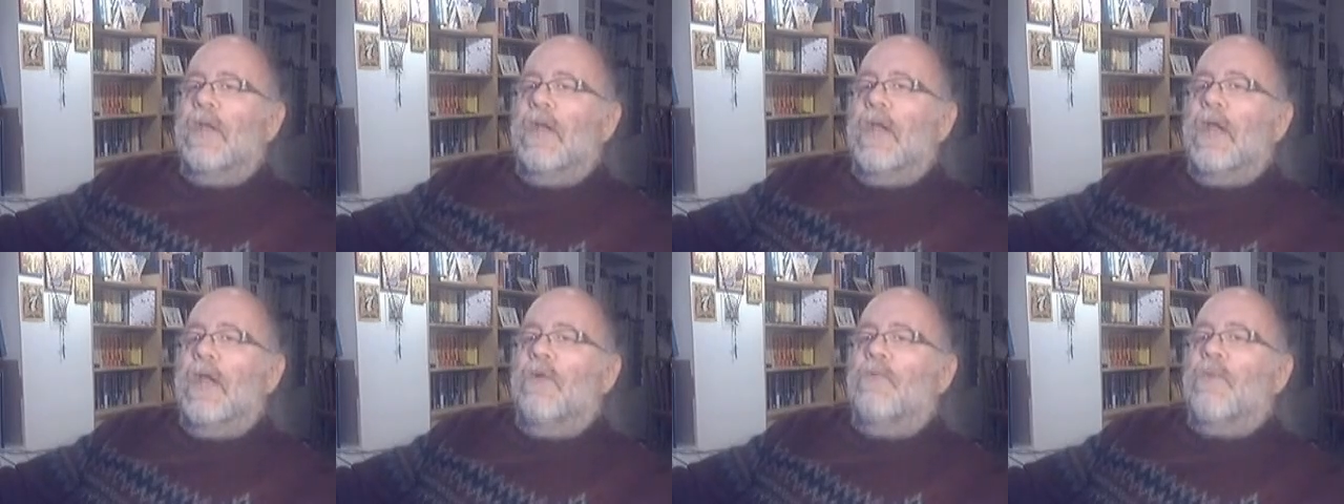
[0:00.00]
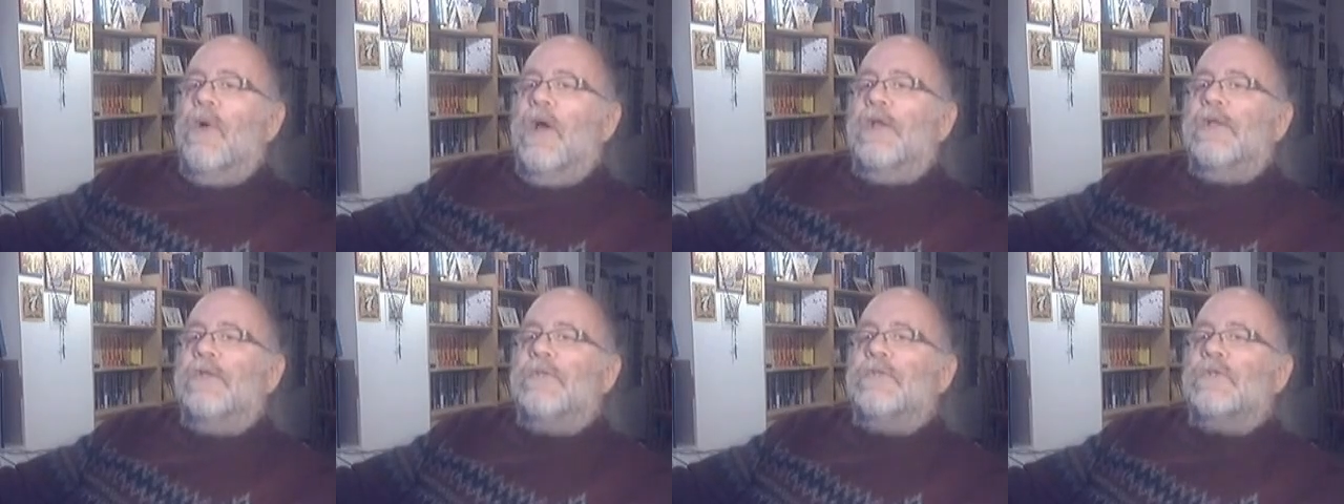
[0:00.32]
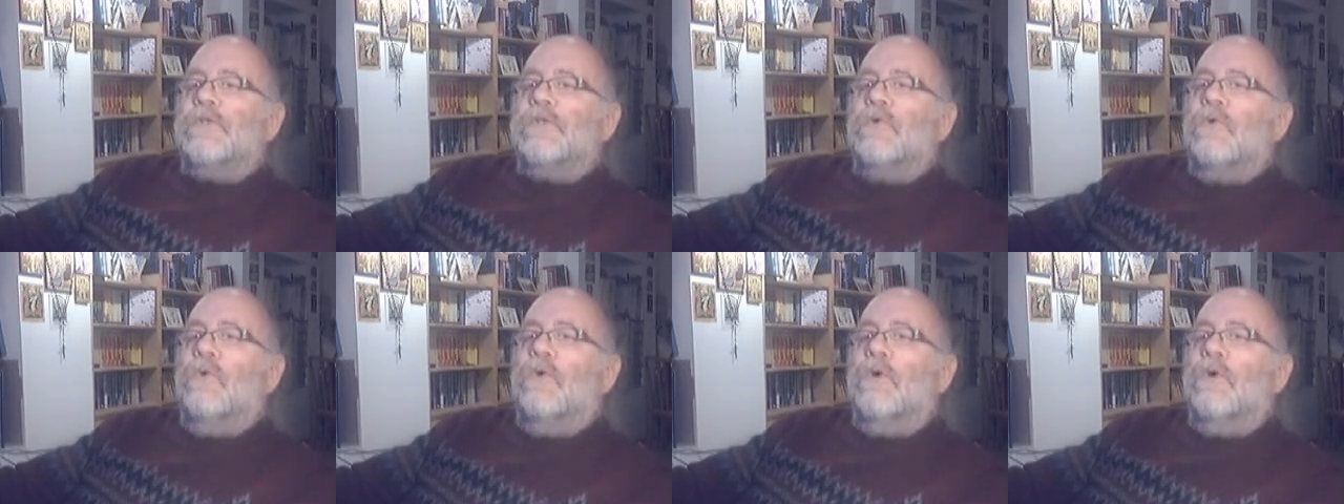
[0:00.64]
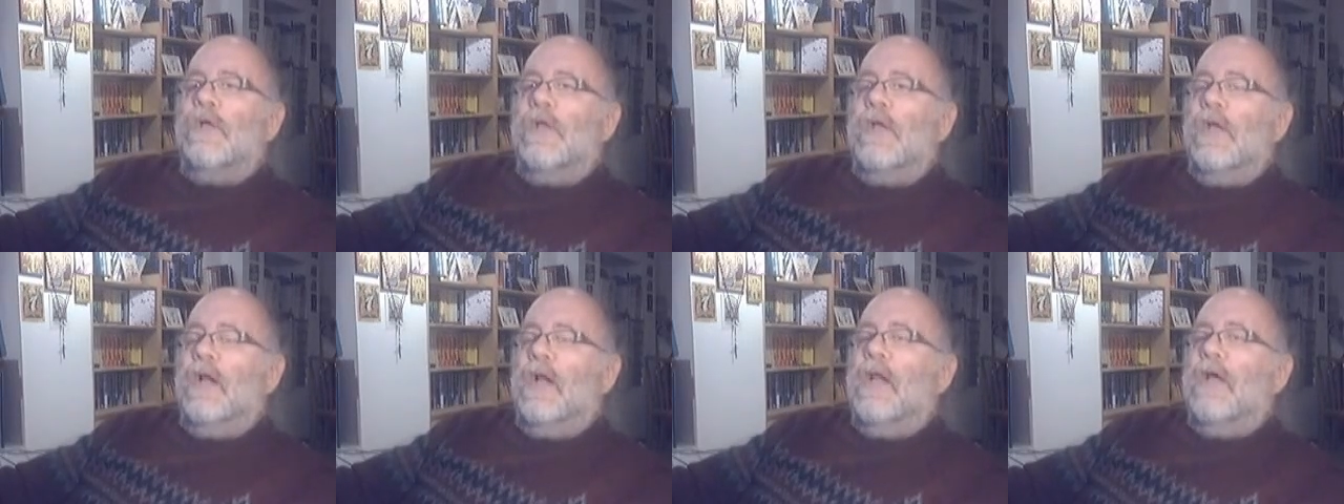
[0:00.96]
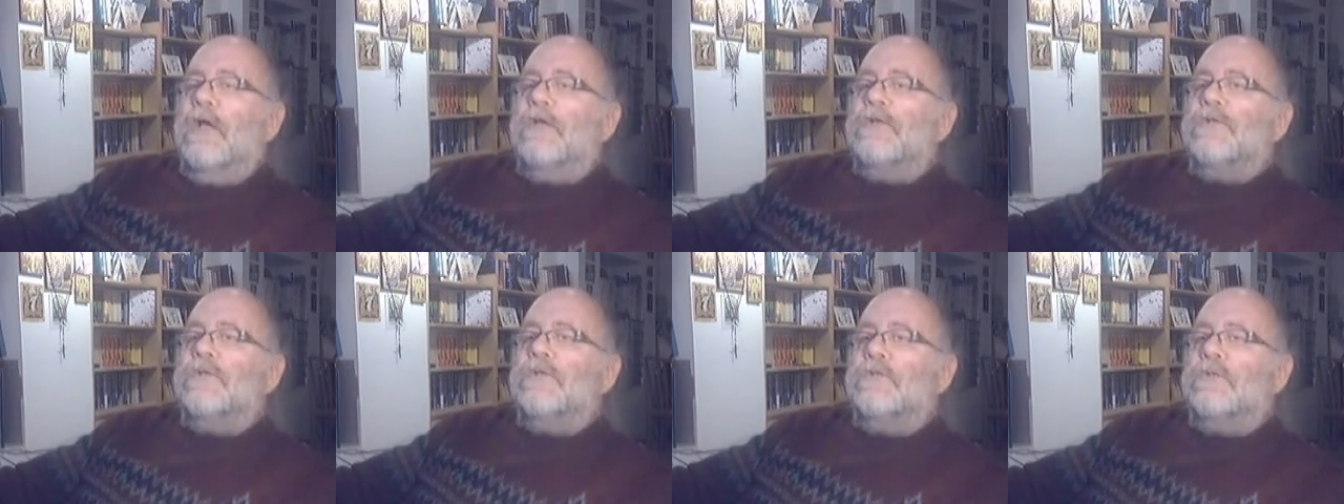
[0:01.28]
e'en when his talking
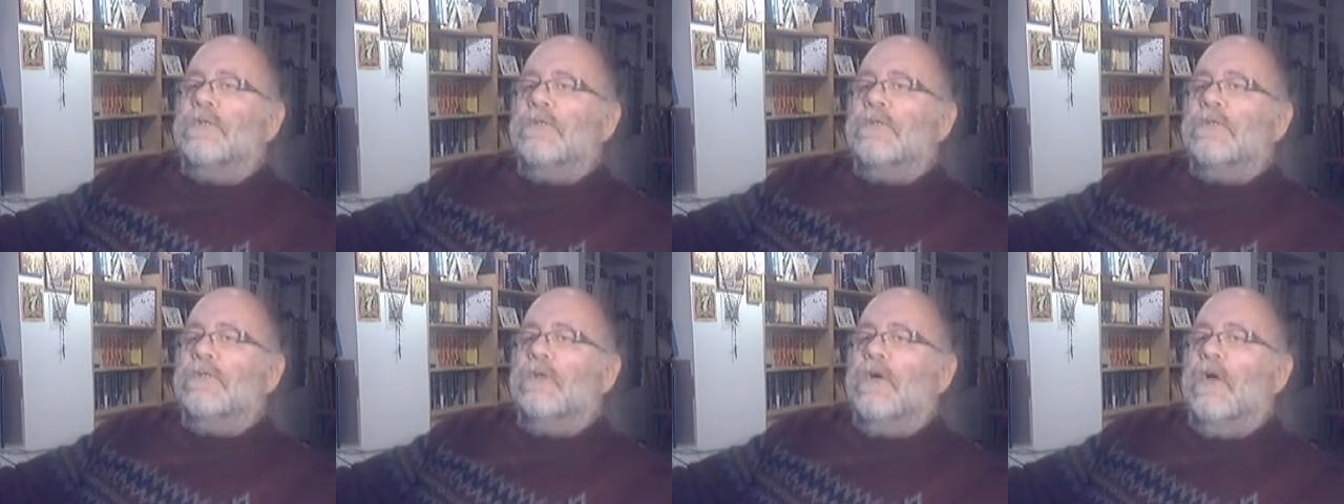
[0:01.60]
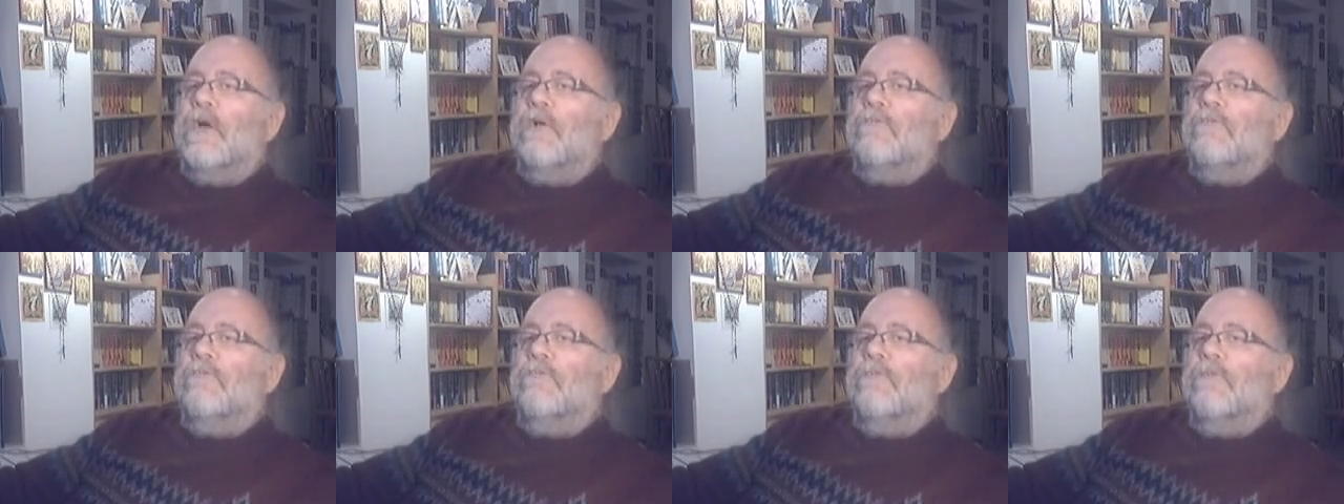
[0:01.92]
led to strife.